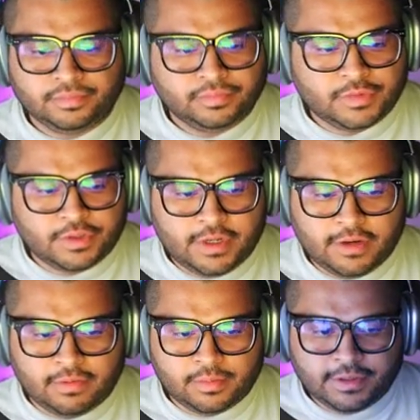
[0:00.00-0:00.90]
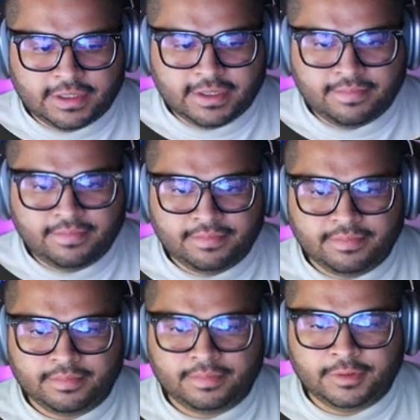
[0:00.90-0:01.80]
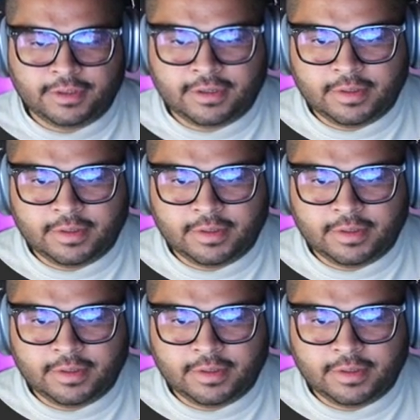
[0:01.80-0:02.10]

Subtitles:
So now one more time on the